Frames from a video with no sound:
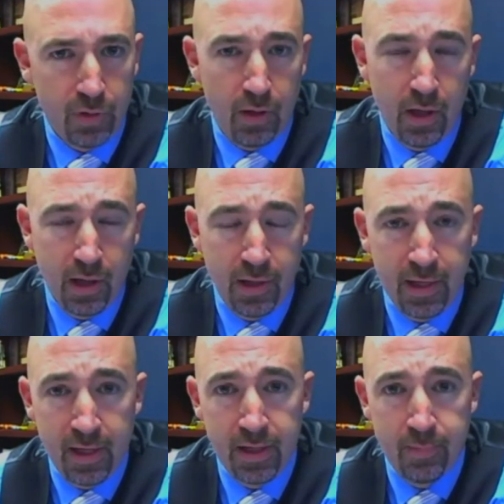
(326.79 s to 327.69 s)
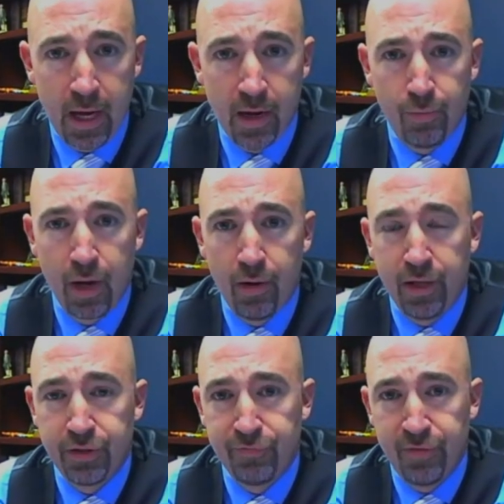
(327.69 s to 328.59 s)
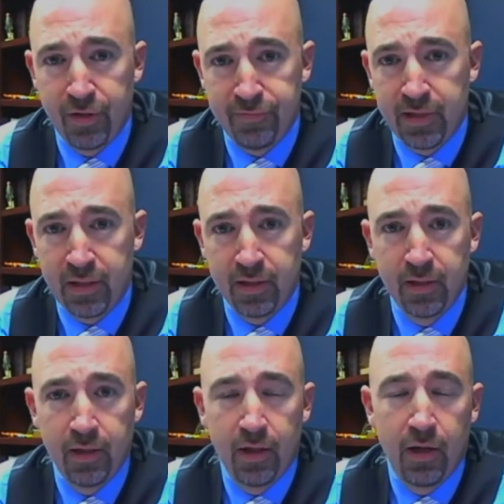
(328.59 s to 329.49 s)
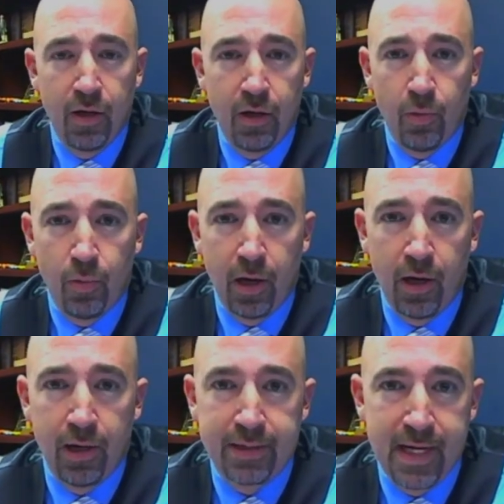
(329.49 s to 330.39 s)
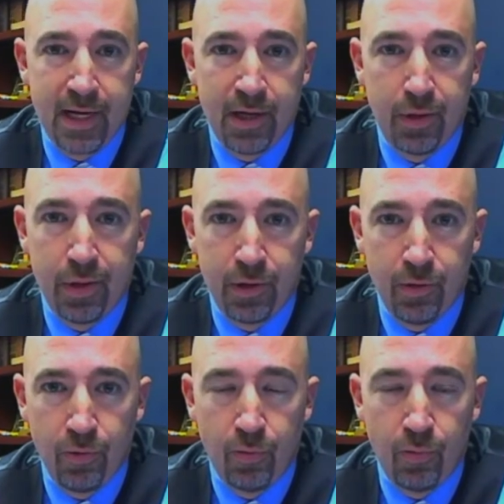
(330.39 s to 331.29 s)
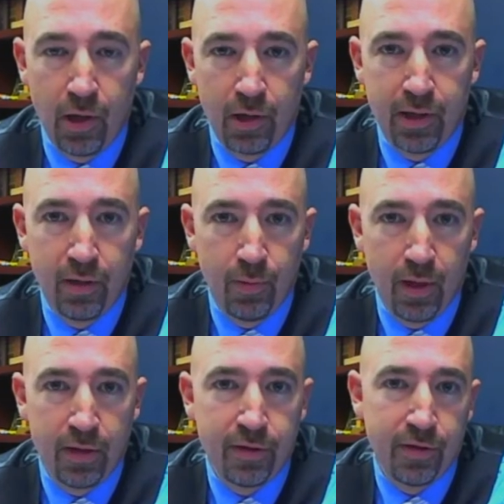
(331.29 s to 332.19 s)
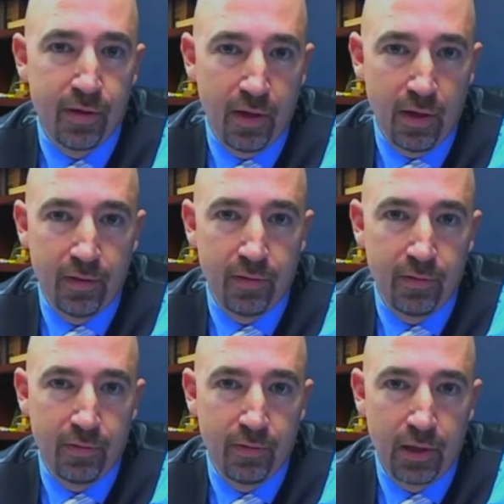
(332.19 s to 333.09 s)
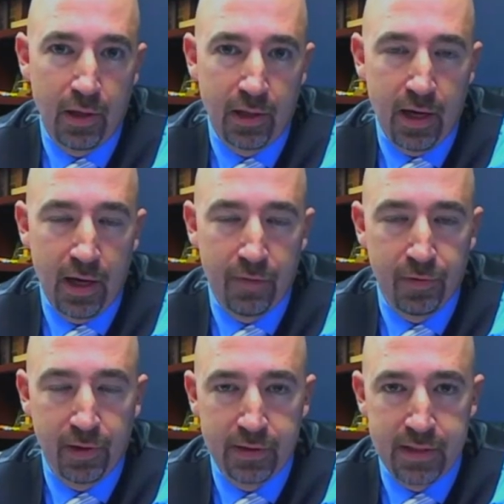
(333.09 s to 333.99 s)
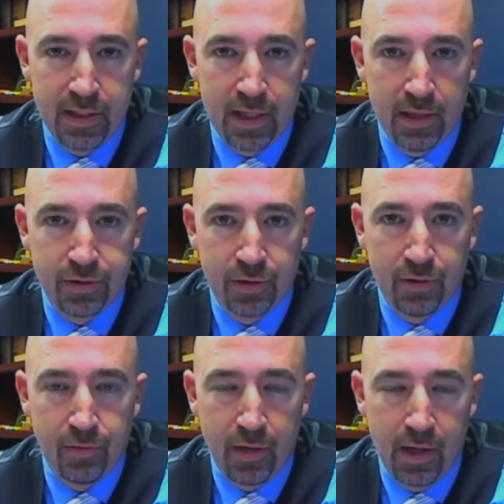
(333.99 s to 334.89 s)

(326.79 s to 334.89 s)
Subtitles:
an Indian man around age 50 wearing a tan suit, walking with, looked like an African teenager, who had